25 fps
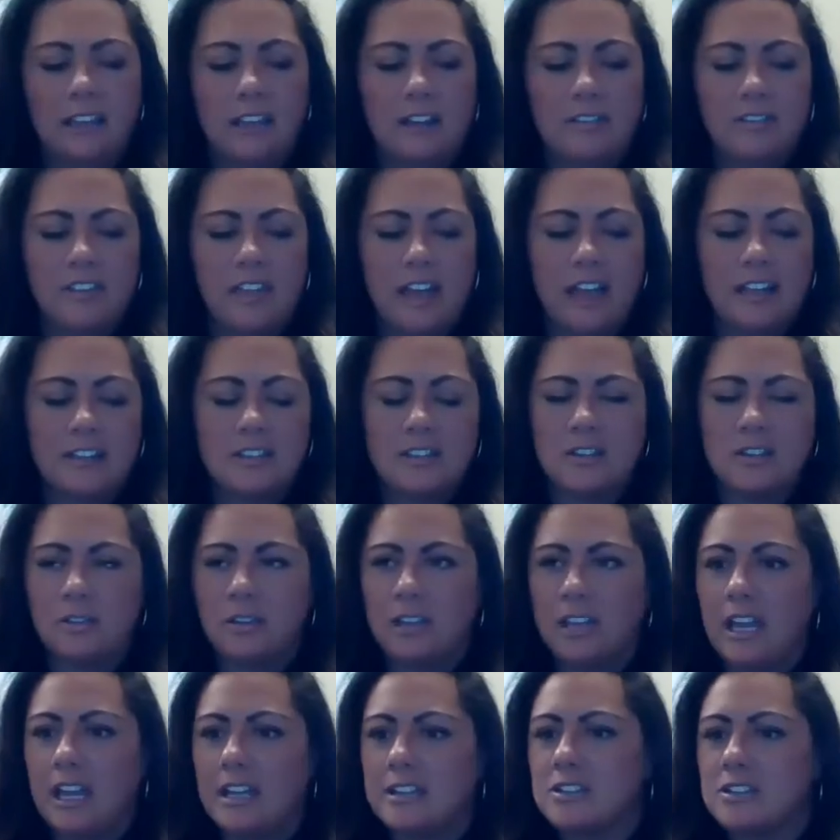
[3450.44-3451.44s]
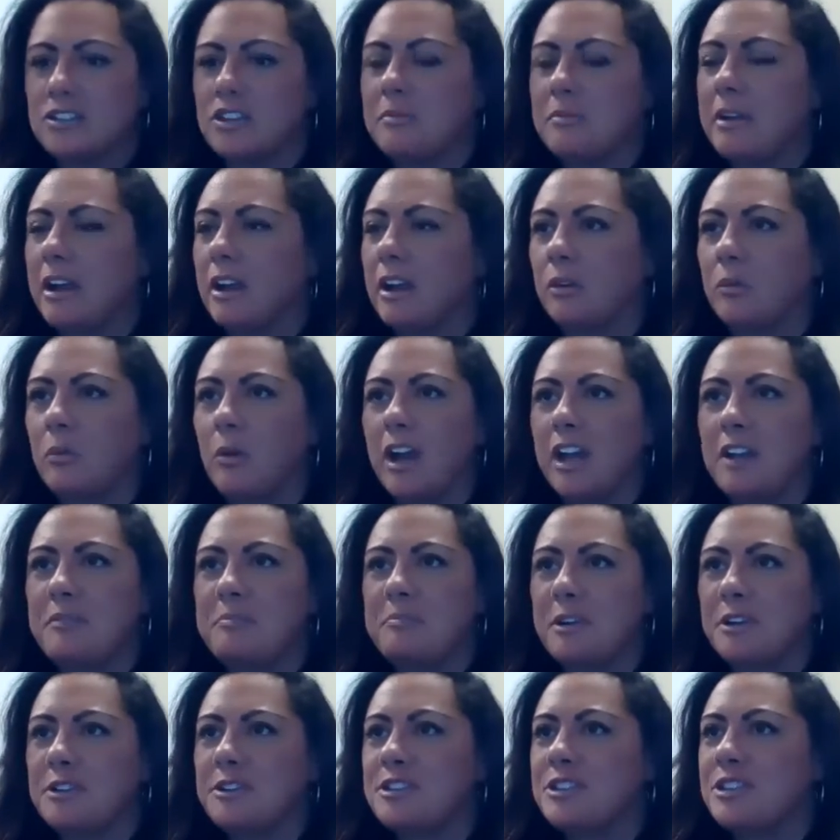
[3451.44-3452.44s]
I love that. So yes, no matter
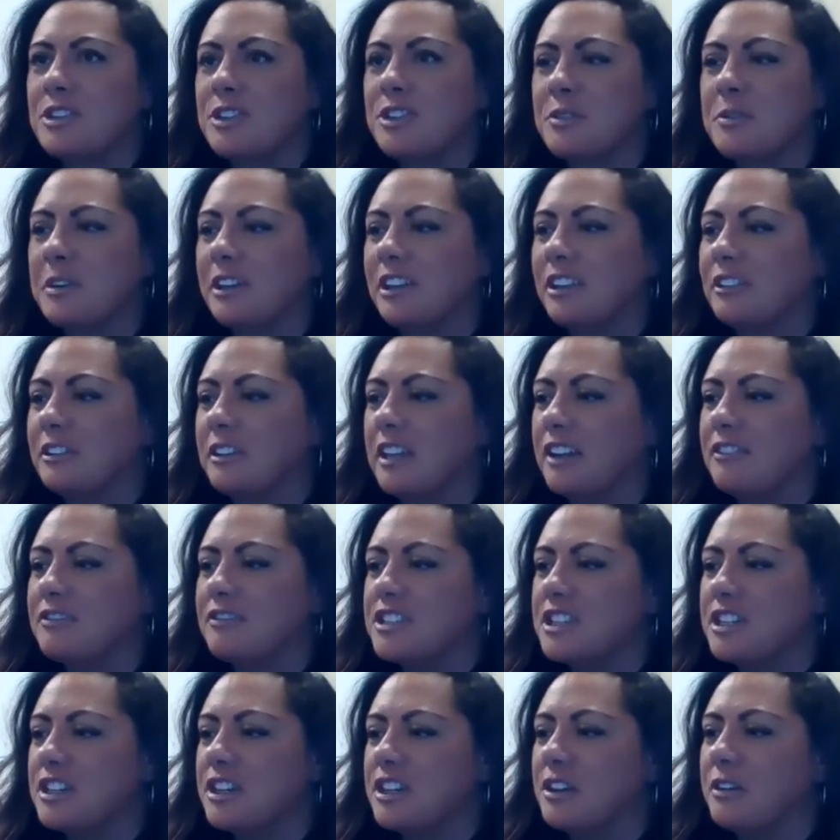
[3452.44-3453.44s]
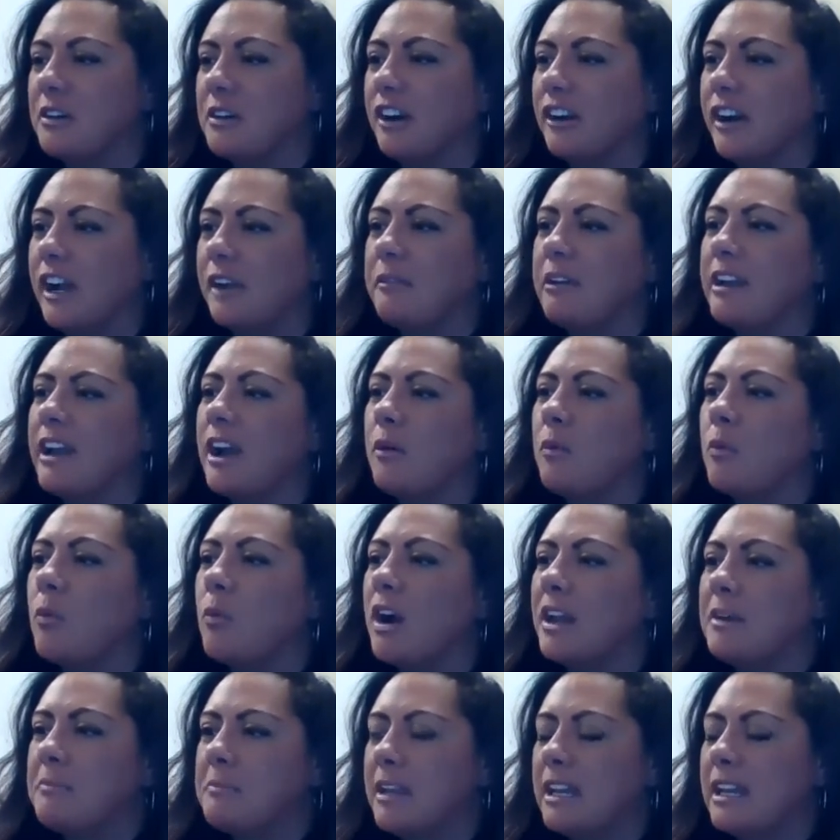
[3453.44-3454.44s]
what, pursue what you love to do. All right, we got
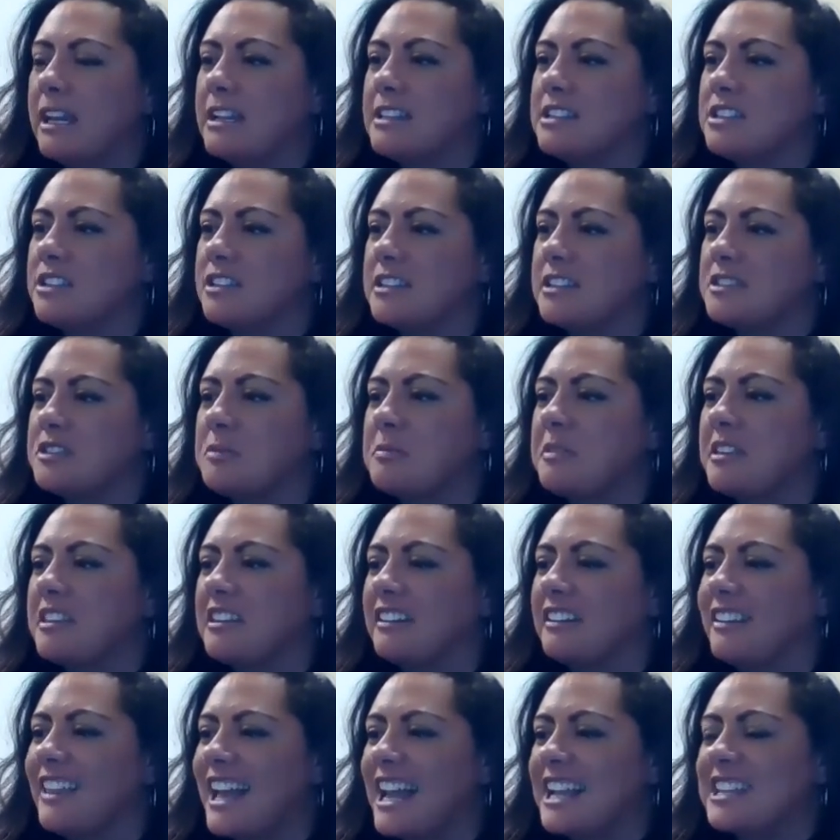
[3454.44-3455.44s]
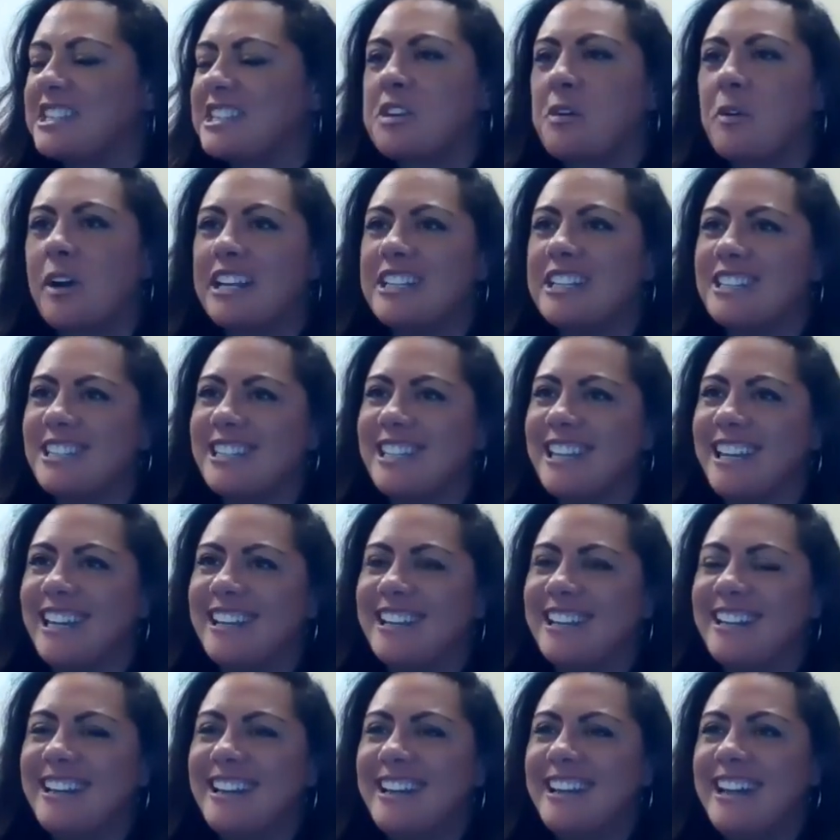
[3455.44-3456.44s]
1 minute, so this will be the last
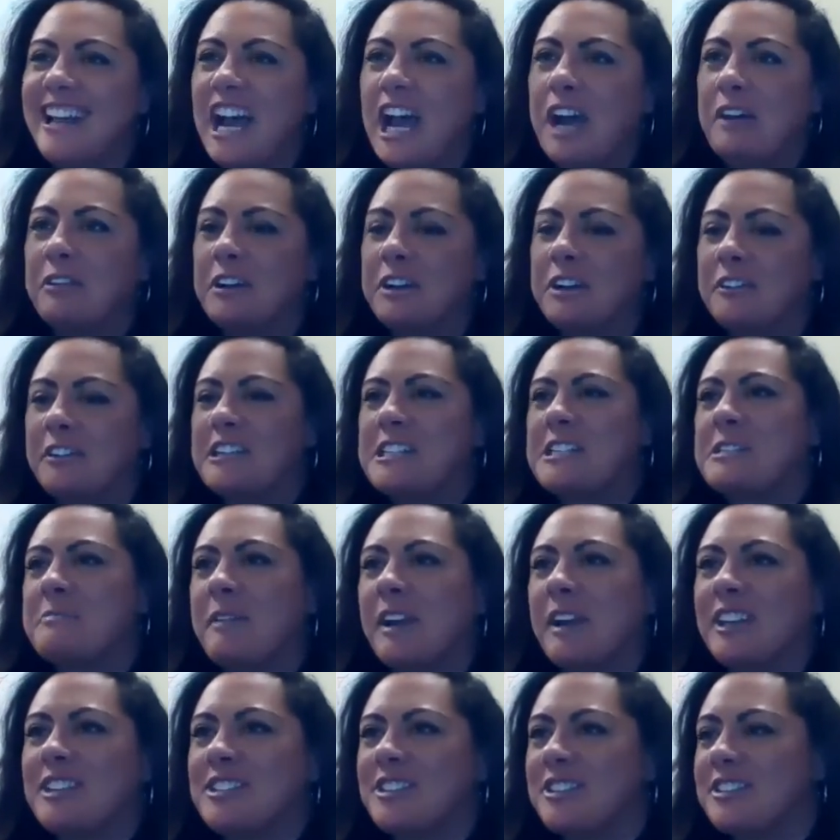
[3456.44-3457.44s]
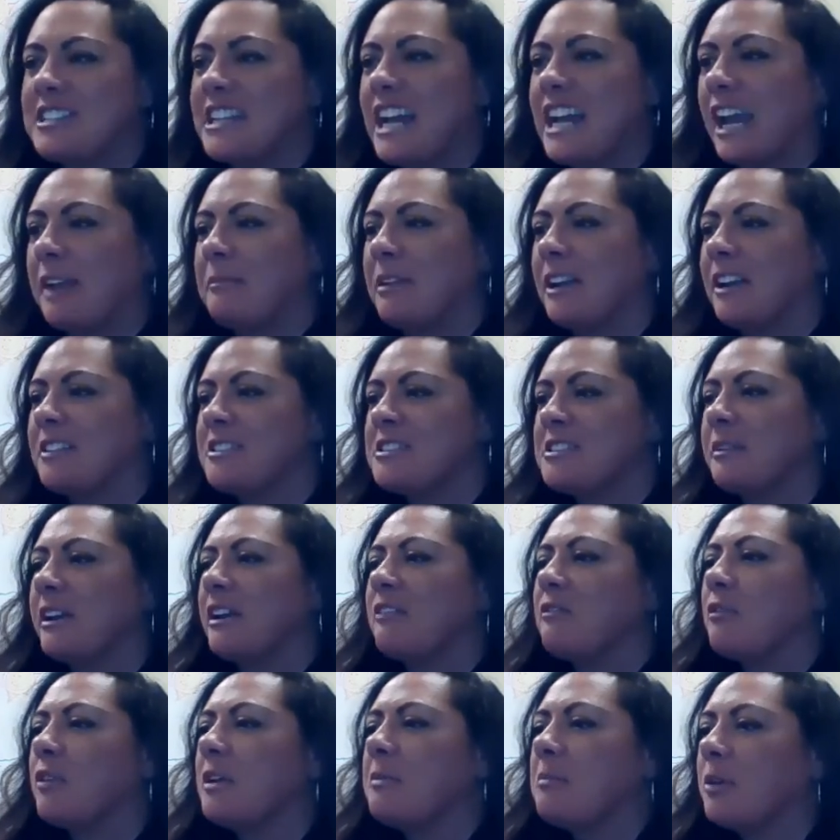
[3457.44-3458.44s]
question. I want to respect your time here. So we
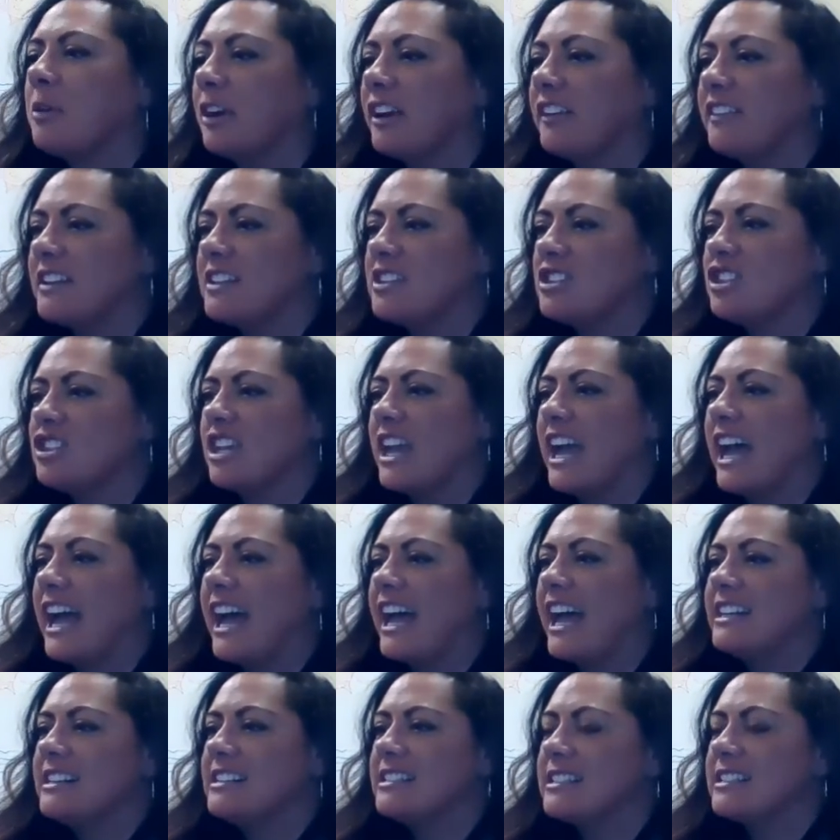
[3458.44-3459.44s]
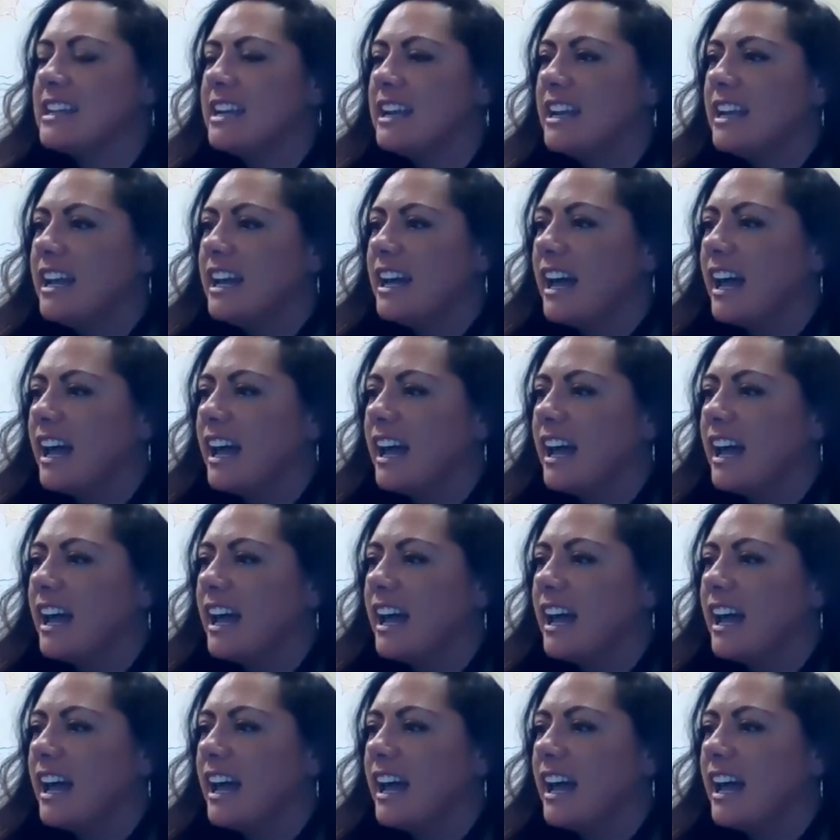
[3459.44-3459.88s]
have one more in the chat.